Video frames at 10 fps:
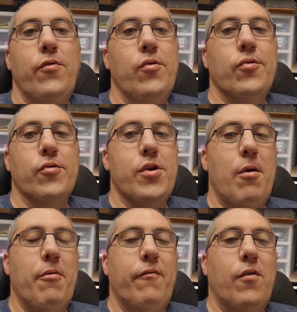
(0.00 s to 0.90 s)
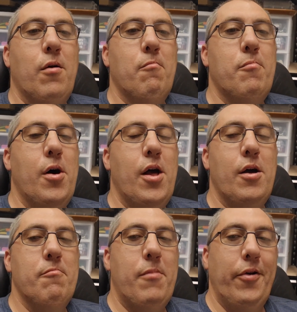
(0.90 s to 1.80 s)
the views are coming from,
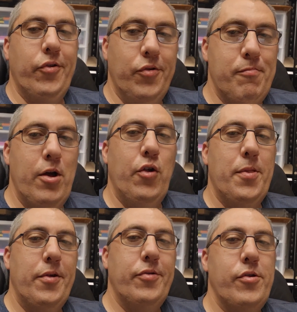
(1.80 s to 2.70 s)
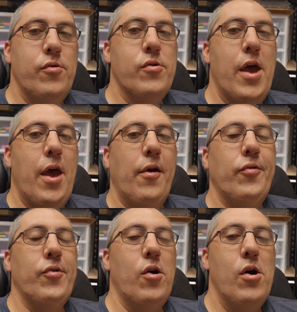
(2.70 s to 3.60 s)
but my suspicion is the
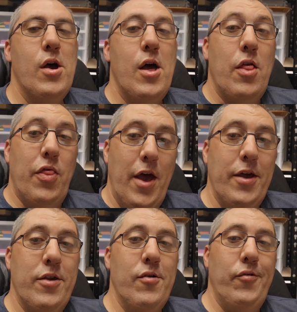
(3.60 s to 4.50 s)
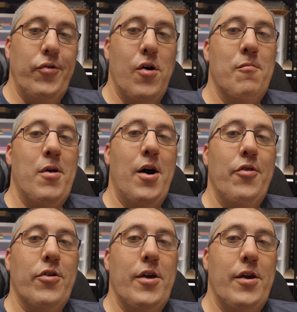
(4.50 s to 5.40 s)
UK. So thank you so
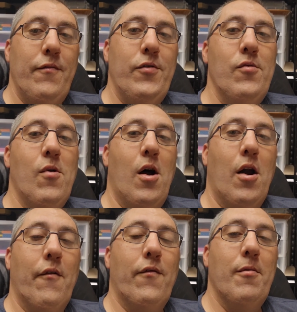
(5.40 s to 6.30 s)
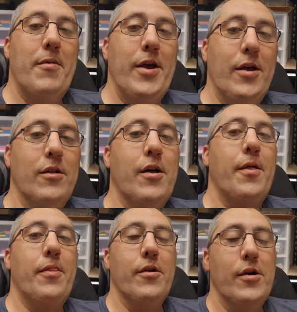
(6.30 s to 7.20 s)
much if you are from
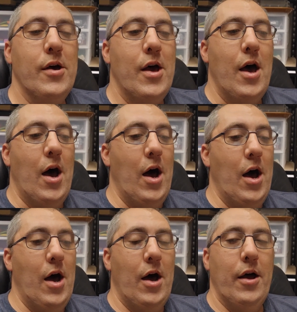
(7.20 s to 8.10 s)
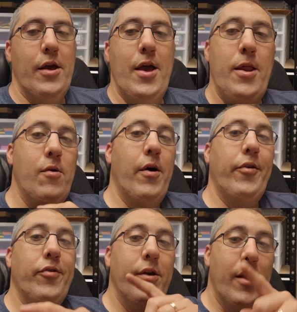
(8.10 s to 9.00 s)
England. Uh,
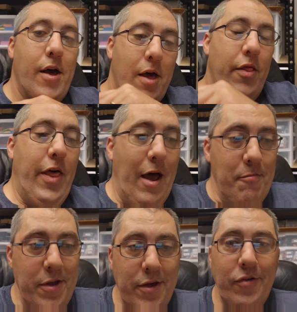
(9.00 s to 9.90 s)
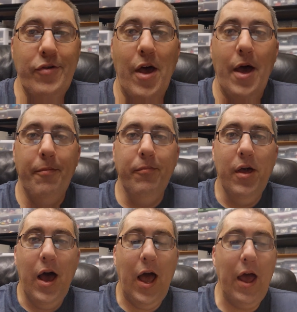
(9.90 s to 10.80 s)
anyways, that being said,
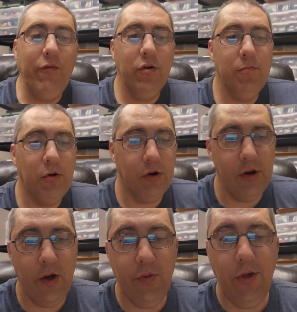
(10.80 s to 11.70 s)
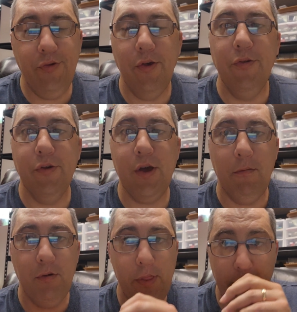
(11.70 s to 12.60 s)
I haven't reported on this since a
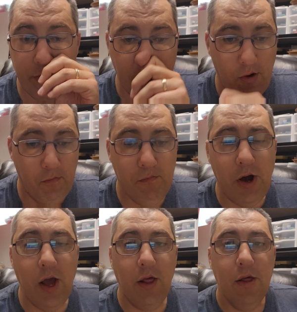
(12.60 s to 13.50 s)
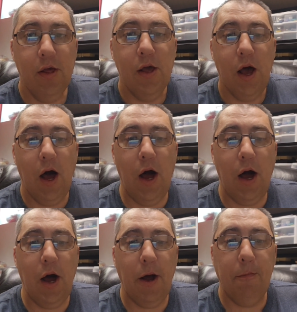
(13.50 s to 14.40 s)
couple of days ago, but
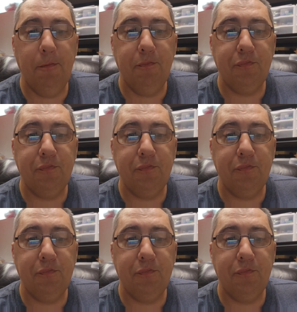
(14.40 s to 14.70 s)
uh,